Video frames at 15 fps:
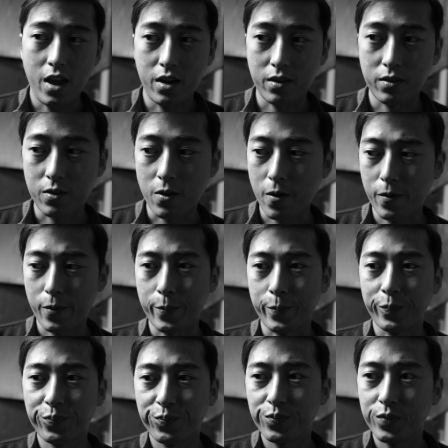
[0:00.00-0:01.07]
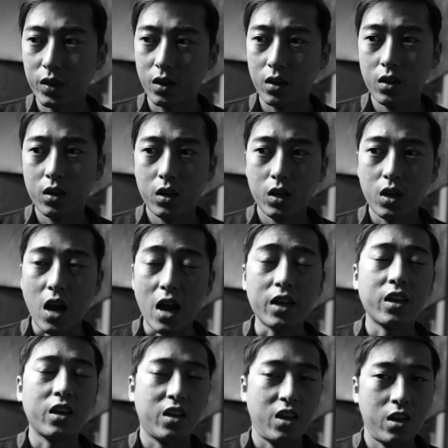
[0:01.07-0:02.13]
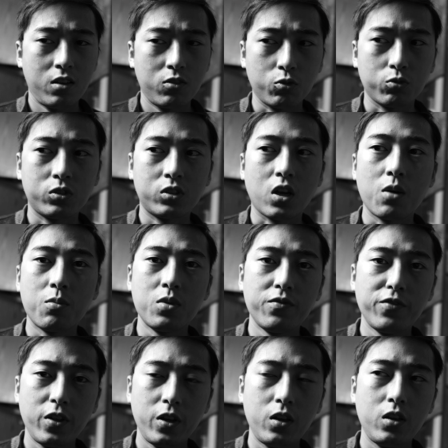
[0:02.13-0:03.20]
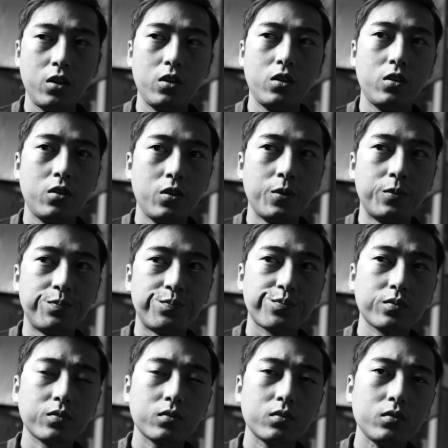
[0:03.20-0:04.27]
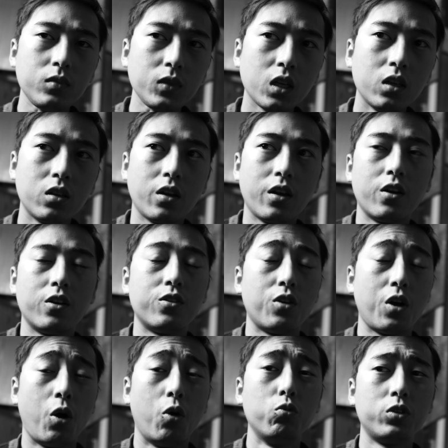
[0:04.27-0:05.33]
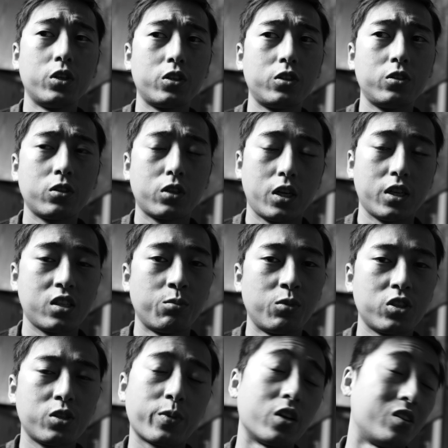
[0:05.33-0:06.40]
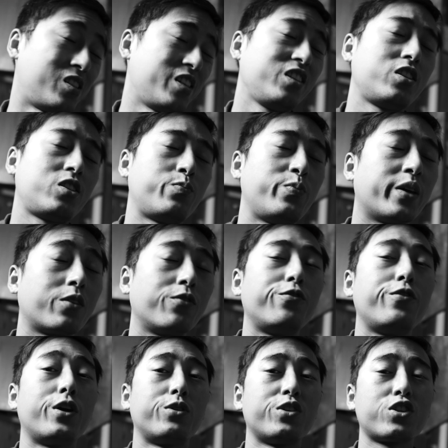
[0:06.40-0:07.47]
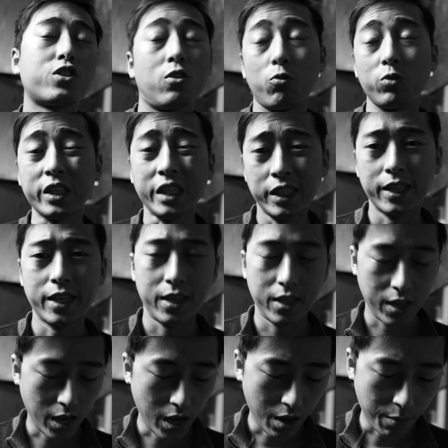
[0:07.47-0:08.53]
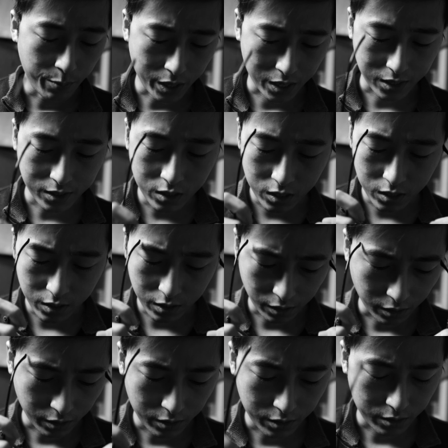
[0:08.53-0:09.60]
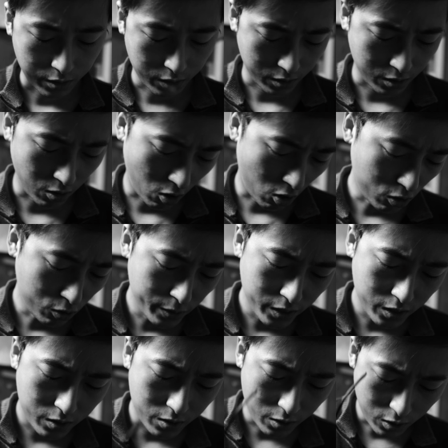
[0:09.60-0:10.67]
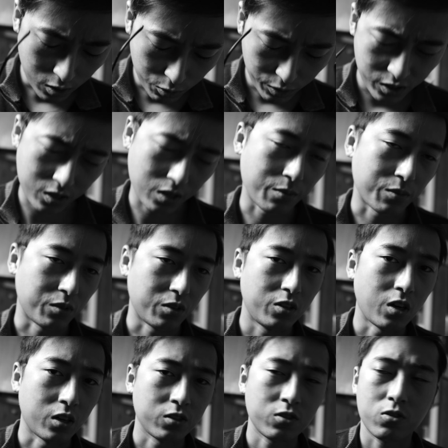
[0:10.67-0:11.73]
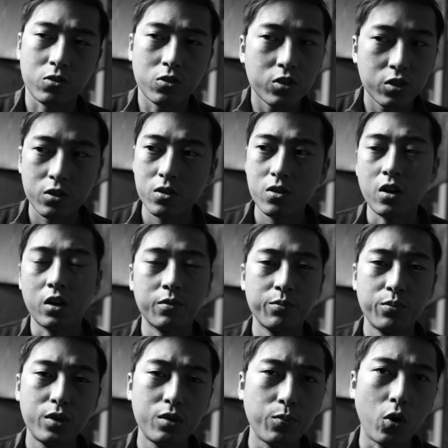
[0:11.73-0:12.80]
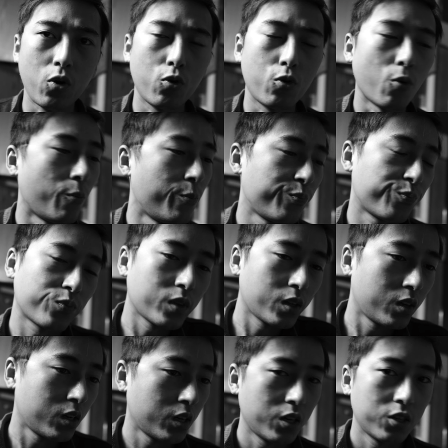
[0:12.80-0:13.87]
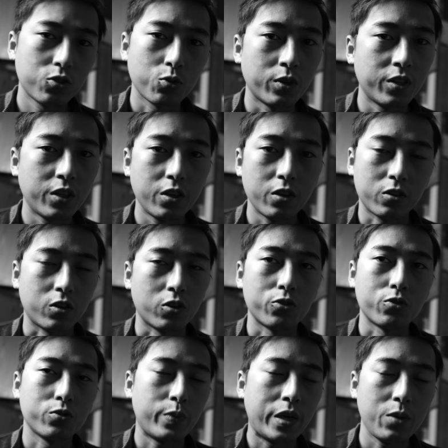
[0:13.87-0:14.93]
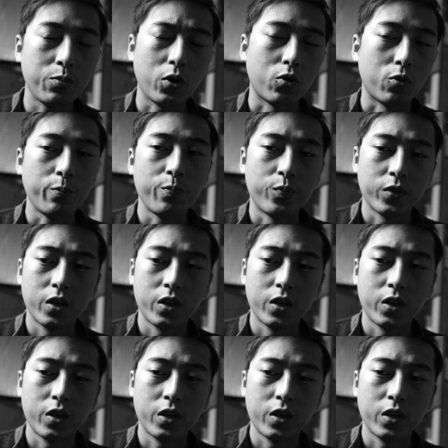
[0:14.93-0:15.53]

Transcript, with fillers: and um, I can handle some of the older customers because they speak very slowly. But there always there are always some youngsters, young people, twenty year old people,